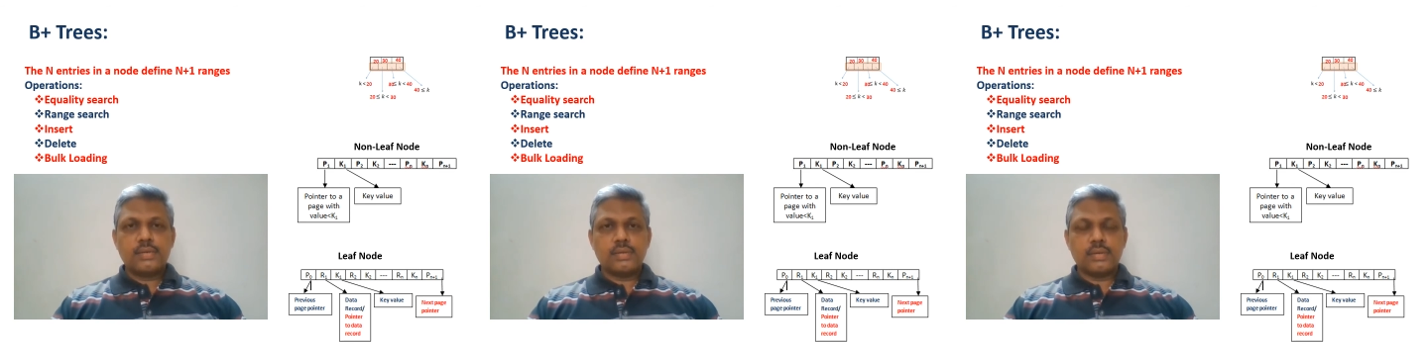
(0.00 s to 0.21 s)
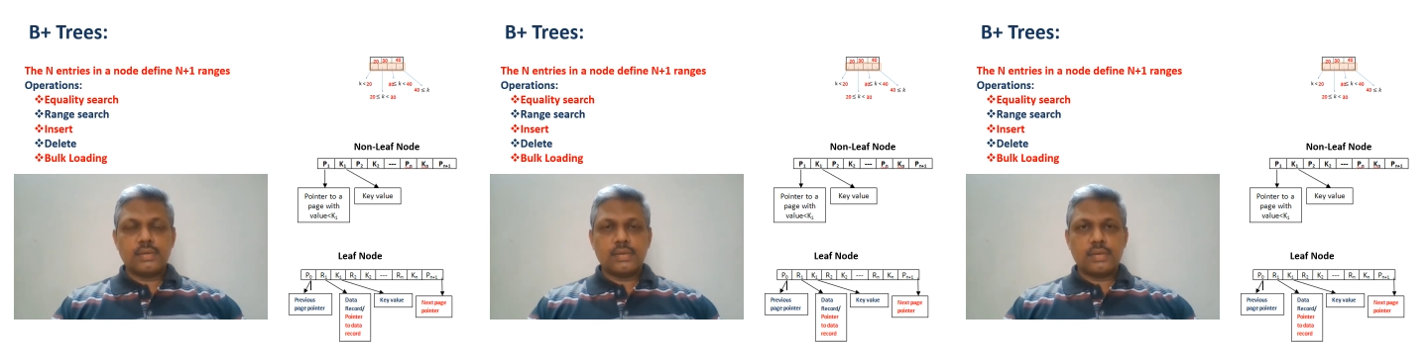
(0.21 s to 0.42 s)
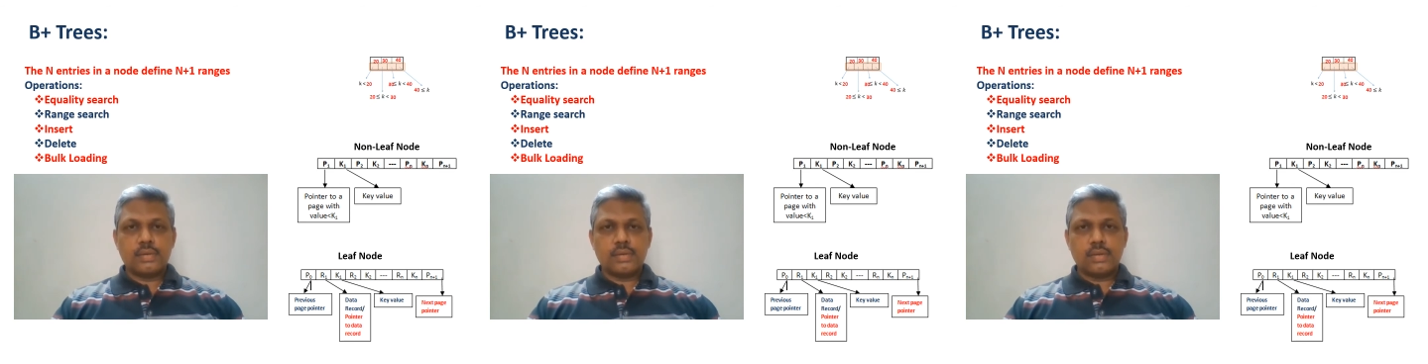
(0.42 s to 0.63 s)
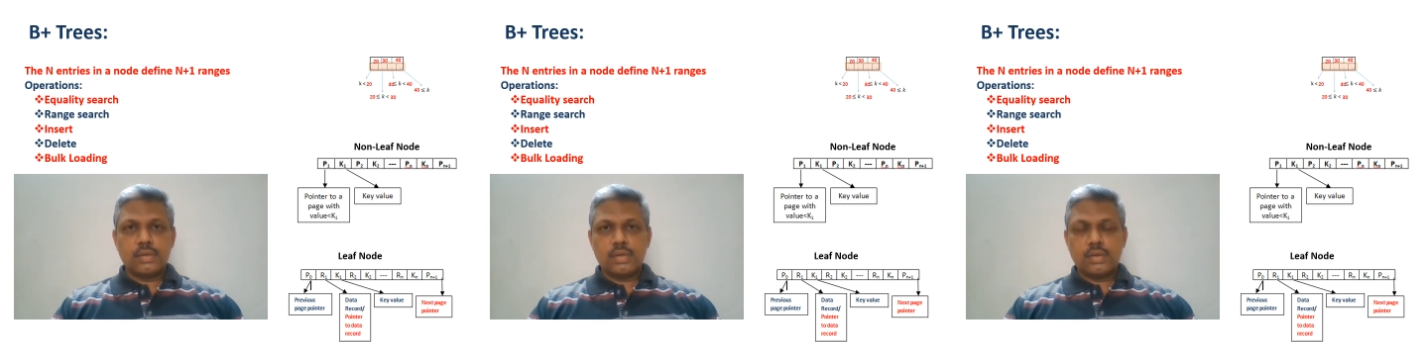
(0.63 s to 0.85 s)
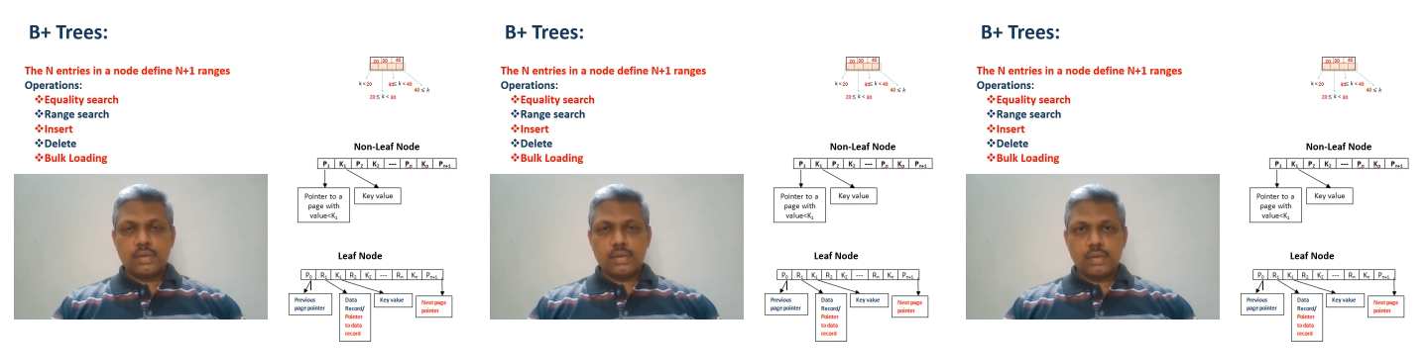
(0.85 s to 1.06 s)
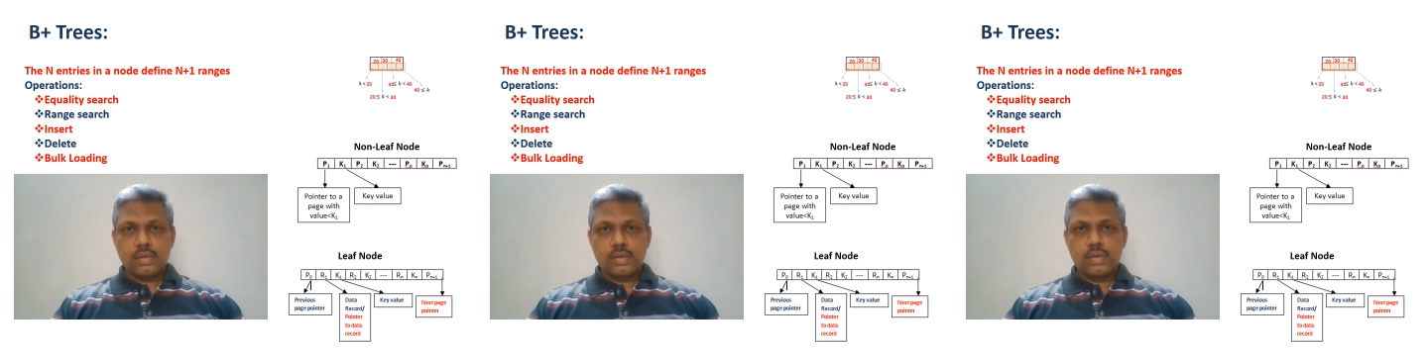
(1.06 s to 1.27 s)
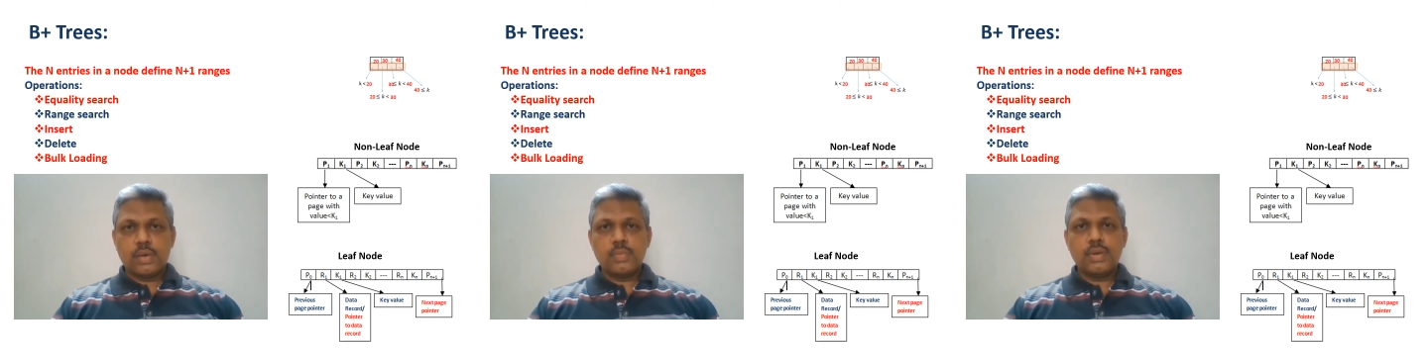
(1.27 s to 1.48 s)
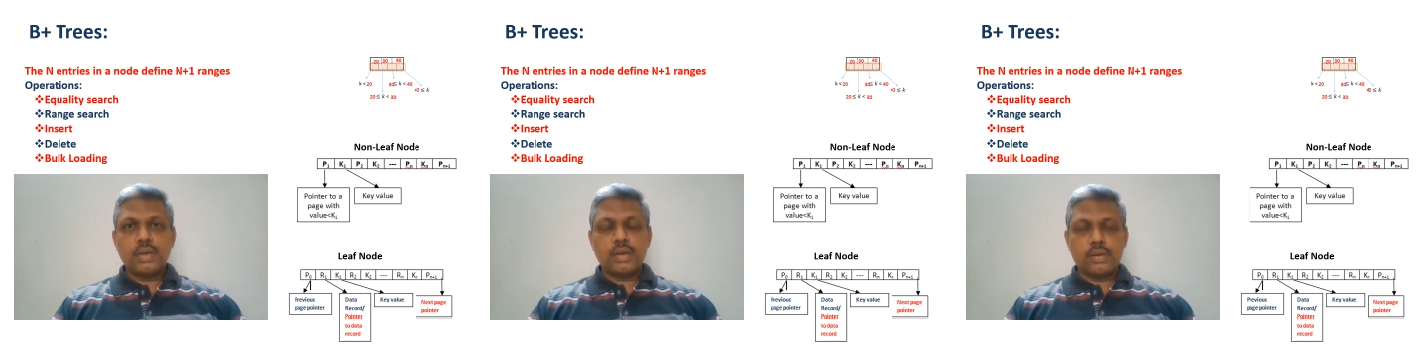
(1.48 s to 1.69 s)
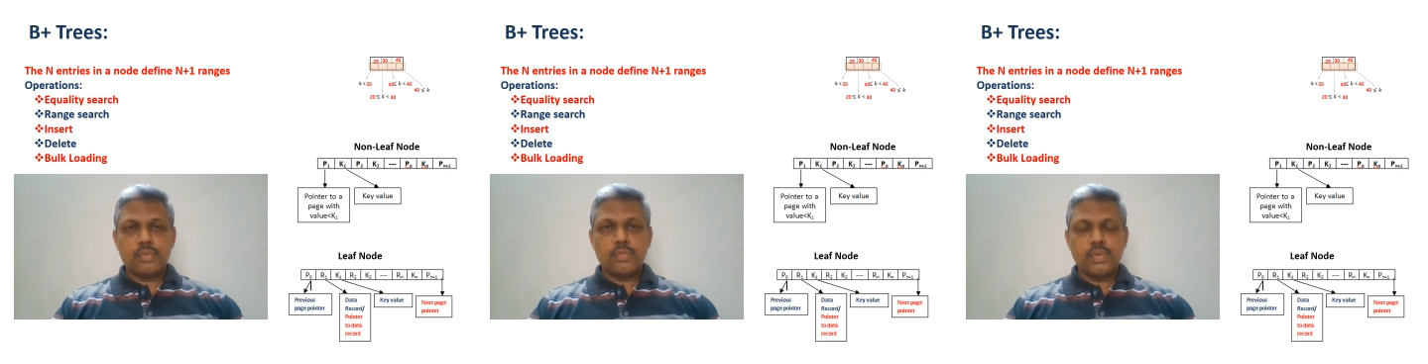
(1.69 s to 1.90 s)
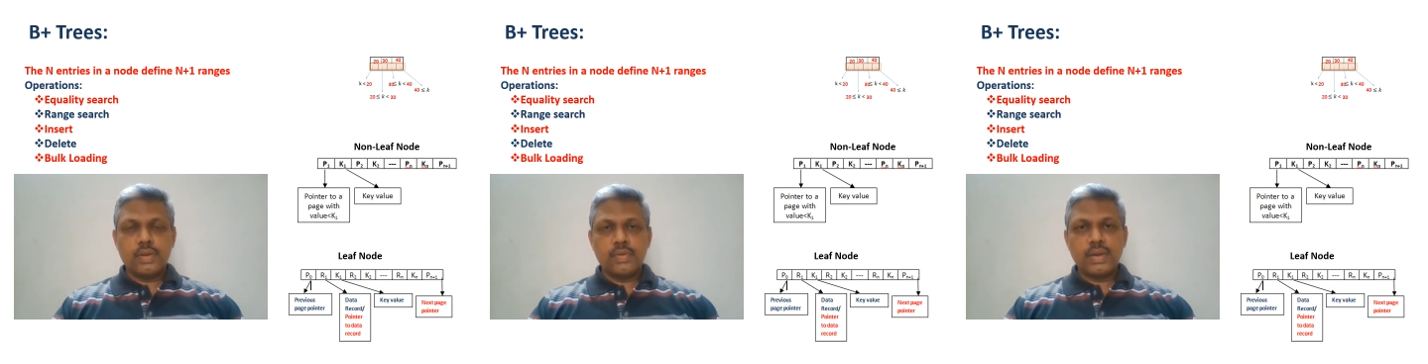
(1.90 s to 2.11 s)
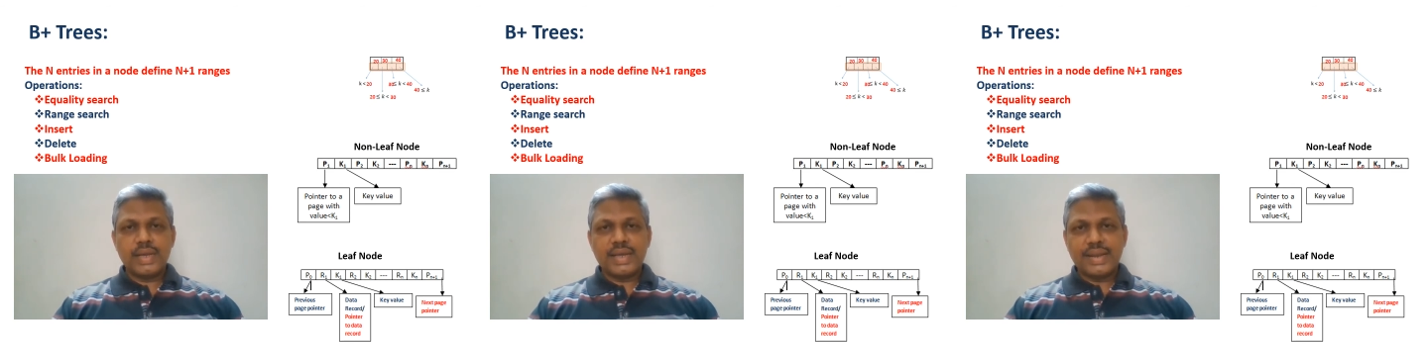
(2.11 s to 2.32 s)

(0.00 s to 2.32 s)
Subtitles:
will